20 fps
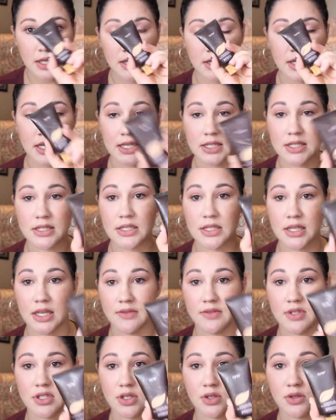this
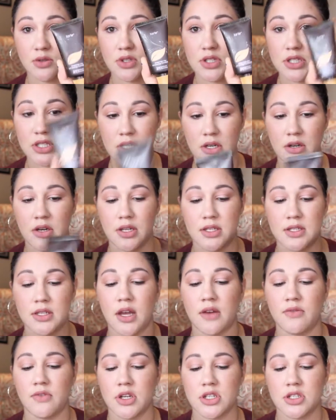gives you serious
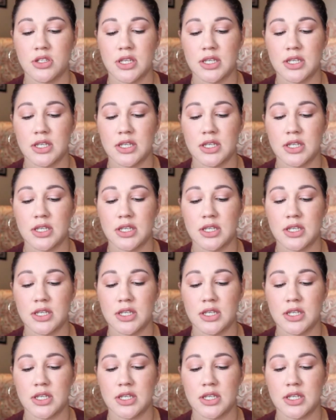coverage.